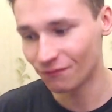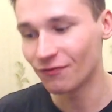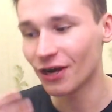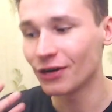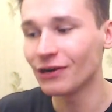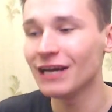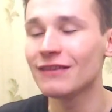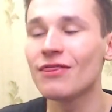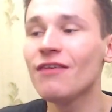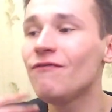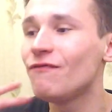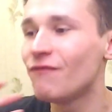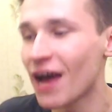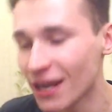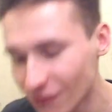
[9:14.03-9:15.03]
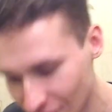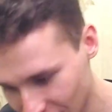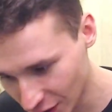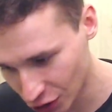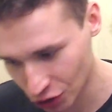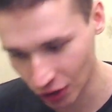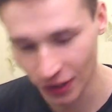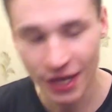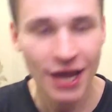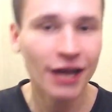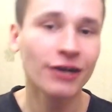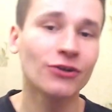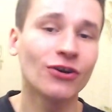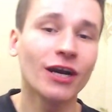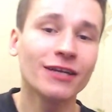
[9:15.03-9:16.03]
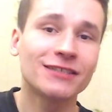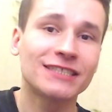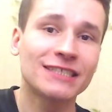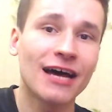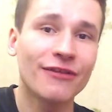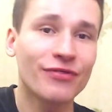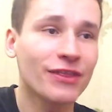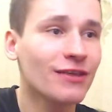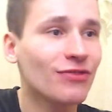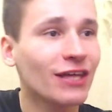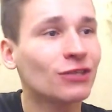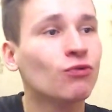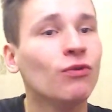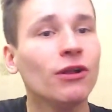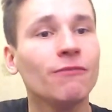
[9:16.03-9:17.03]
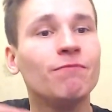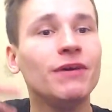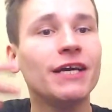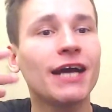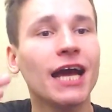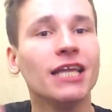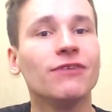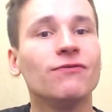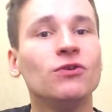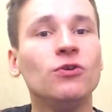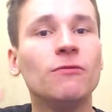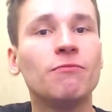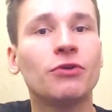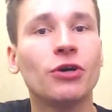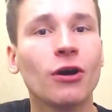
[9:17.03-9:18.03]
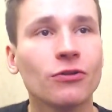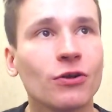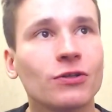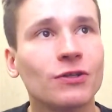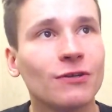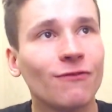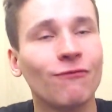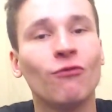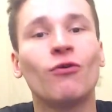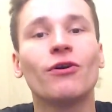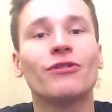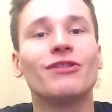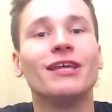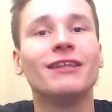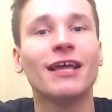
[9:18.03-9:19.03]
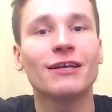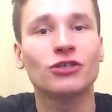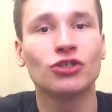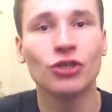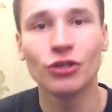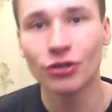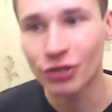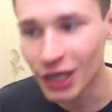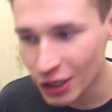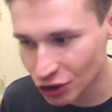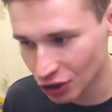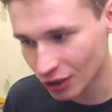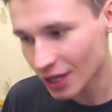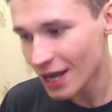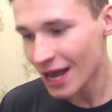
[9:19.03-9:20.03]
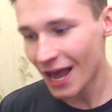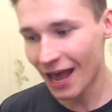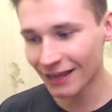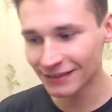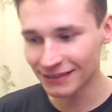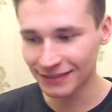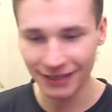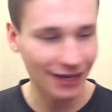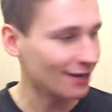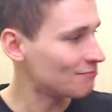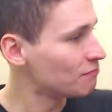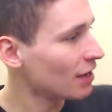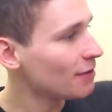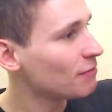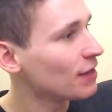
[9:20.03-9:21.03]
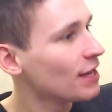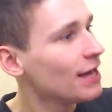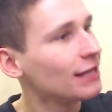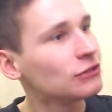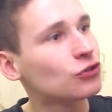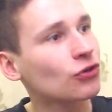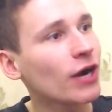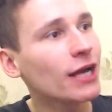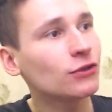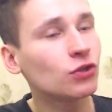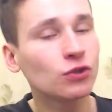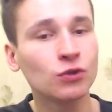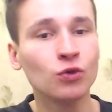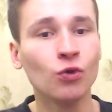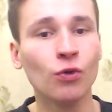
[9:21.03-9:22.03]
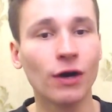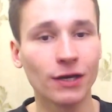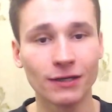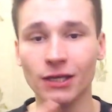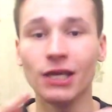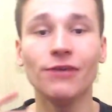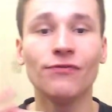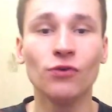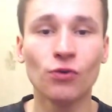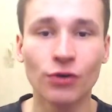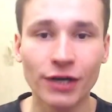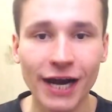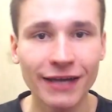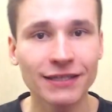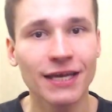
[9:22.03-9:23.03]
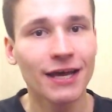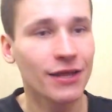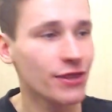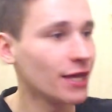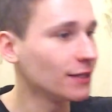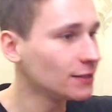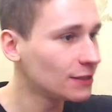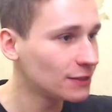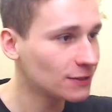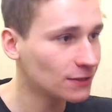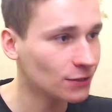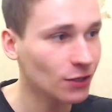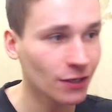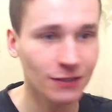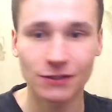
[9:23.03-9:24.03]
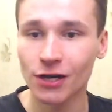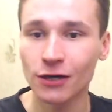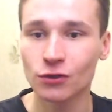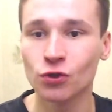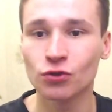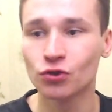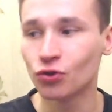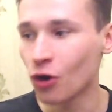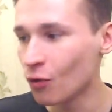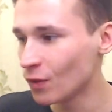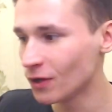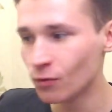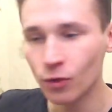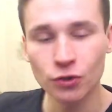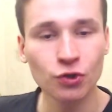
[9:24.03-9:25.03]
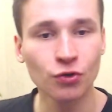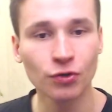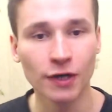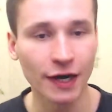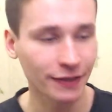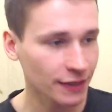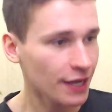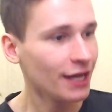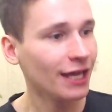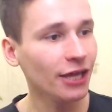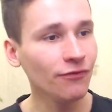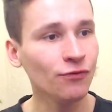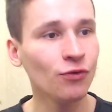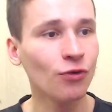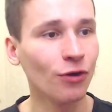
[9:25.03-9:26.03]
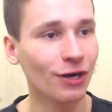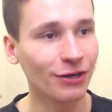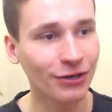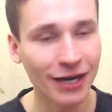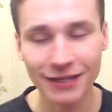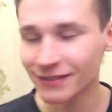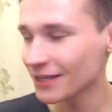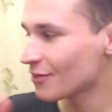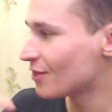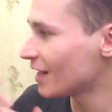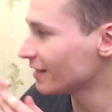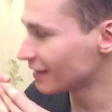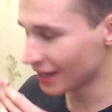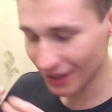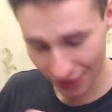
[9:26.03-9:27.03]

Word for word: create the fan fiction, create something that will be kind of new product for the next generation, and uh, maybe try to do, uh, if you read, then st start to drawing what you read. If you read, then uh,